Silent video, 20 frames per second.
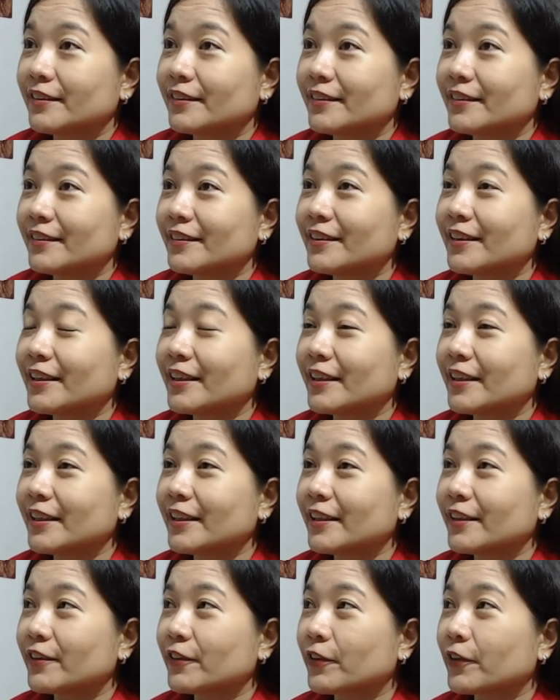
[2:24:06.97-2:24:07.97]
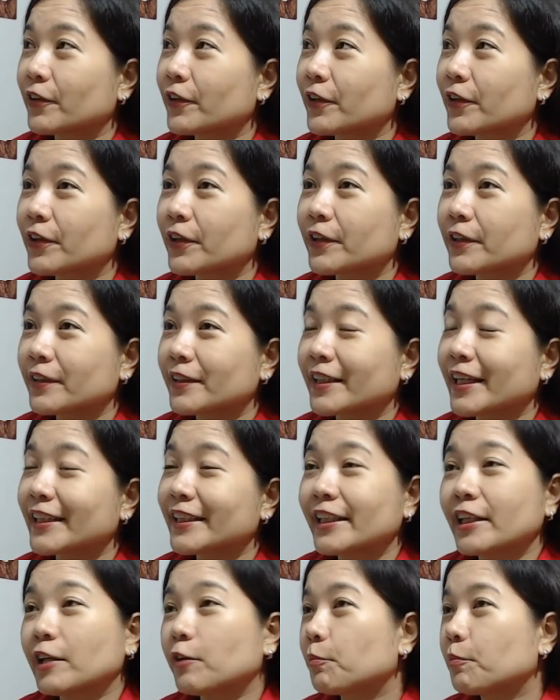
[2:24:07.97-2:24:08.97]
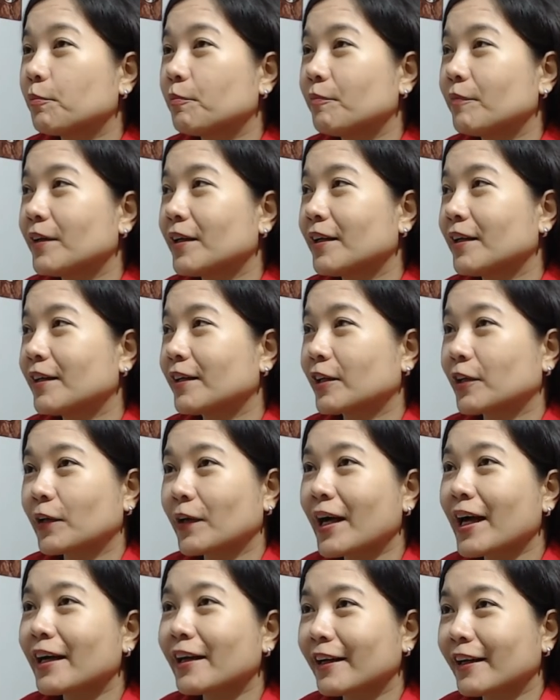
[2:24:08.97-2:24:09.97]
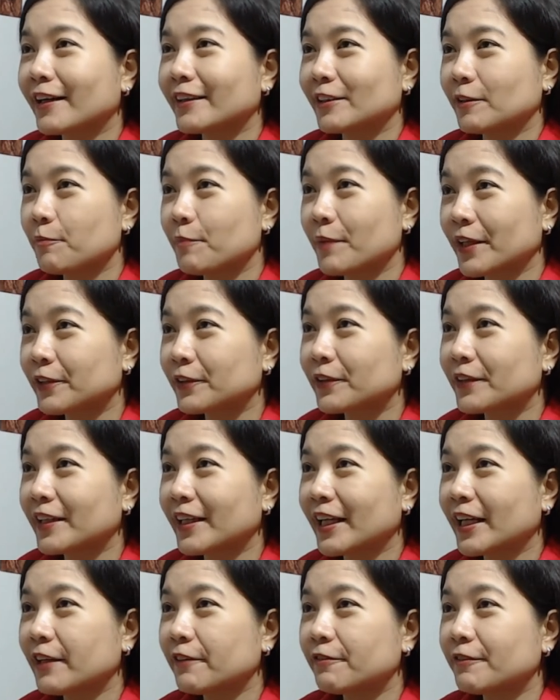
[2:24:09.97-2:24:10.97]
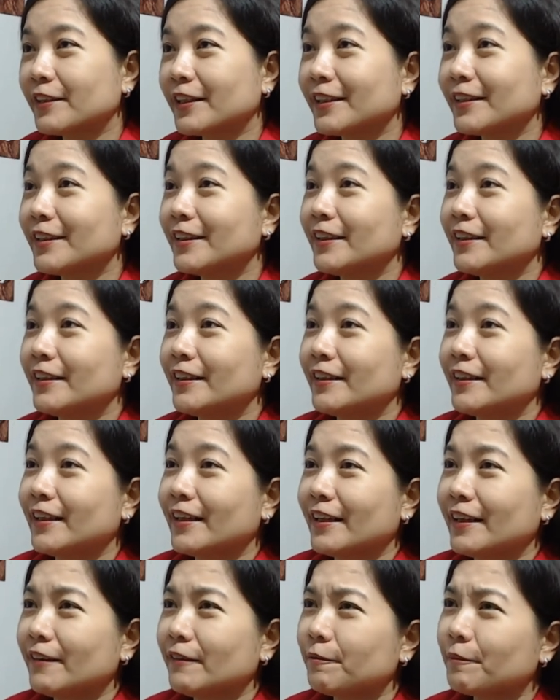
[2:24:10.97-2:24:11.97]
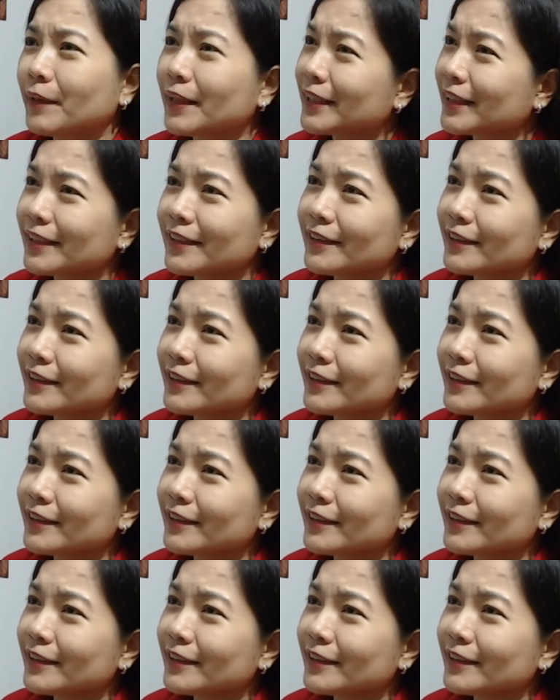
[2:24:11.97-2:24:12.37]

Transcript: na her getting a, a crack at a better life than parang